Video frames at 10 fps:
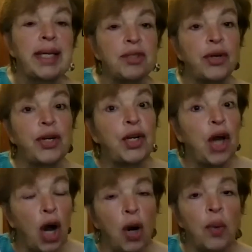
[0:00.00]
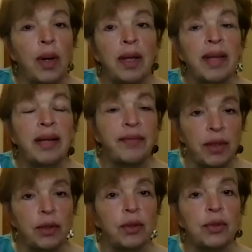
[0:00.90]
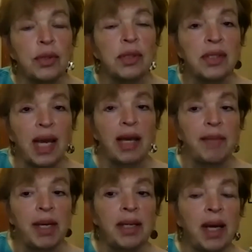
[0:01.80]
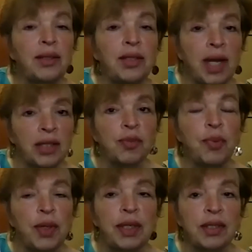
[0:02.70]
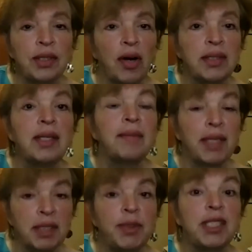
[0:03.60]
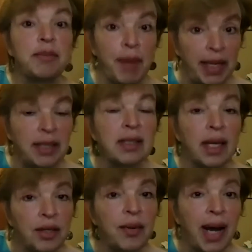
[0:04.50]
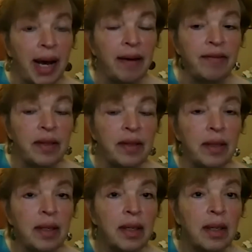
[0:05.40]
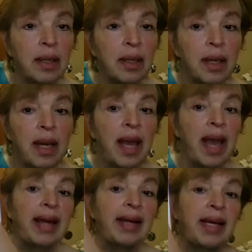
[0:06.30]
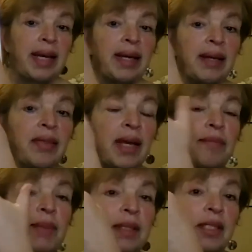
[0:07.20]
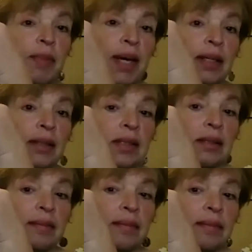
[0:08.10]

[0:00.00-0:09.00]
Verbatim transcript: he's going to know that if you use Stayman and you're not supporting his hearts, then it must be spades that you have. And he can then bid the spades,